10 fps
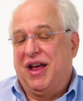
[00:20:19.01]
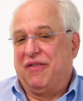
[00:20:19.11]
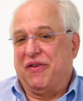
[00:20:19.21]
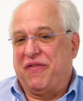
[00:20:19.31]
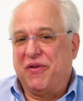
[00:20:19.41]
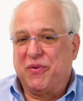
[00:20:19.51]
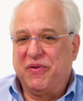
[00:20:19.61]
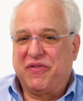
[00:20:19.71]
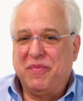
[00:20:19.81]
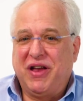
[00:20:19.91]
For further
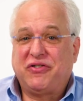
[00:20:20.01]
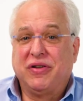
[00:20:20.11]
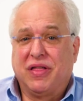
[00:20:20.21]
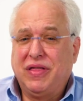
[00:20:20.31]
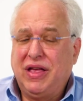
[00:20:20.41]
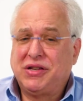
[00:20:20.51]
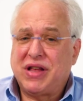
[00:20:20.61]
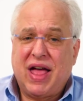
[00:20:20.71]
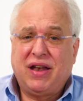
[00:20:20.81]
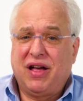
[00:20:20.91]
information on these
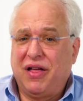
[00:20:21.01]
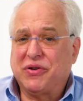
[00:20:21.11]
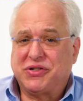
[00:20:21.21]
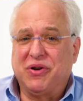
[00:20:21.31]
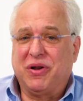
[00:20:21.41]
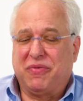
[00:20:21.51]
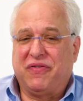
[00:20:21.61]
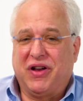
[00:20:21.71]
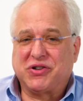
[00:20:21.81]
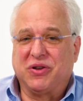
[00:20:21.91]
and other Sony
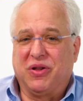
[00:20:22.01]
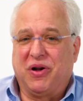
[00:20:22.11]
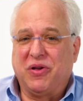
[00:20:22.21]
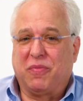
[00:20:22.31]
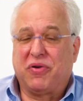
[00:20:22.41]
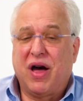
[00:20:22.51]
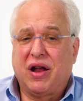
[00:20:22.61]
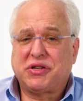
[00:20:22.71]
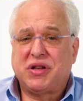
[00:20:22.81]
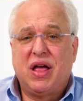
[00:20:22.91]
professional audio
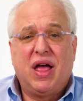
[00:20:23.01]
products